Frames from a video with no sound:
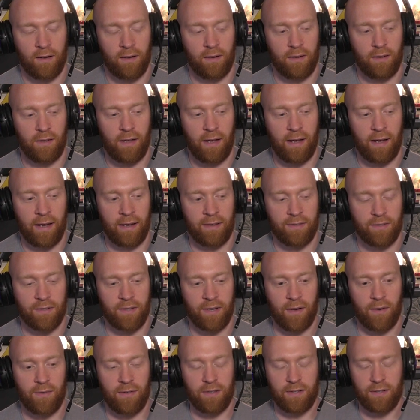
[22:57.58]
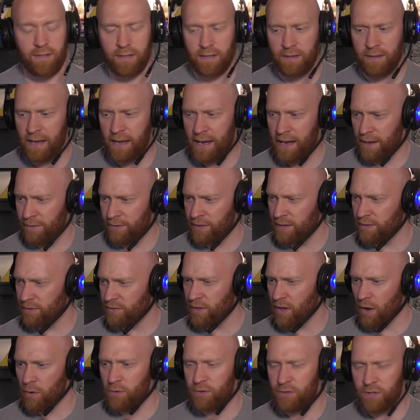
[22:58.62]
Yeah, so I think
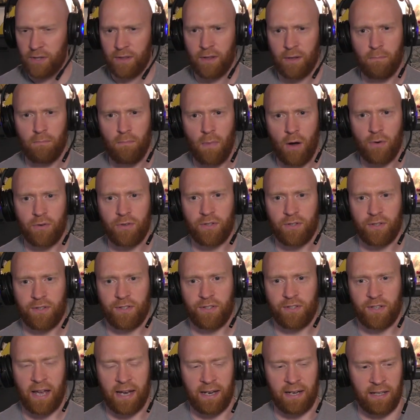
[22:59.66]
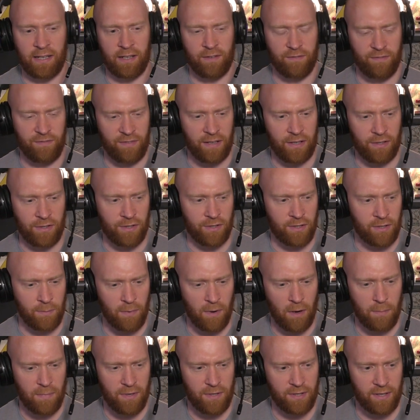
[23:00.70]
those are the most salient features. Am
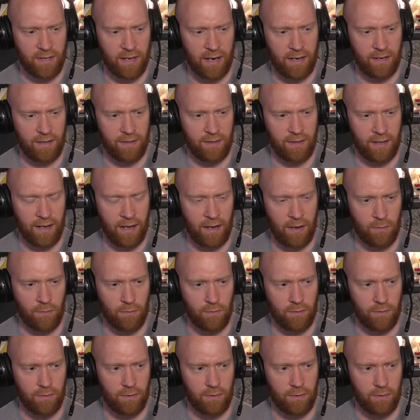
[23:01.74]
I missing anything out?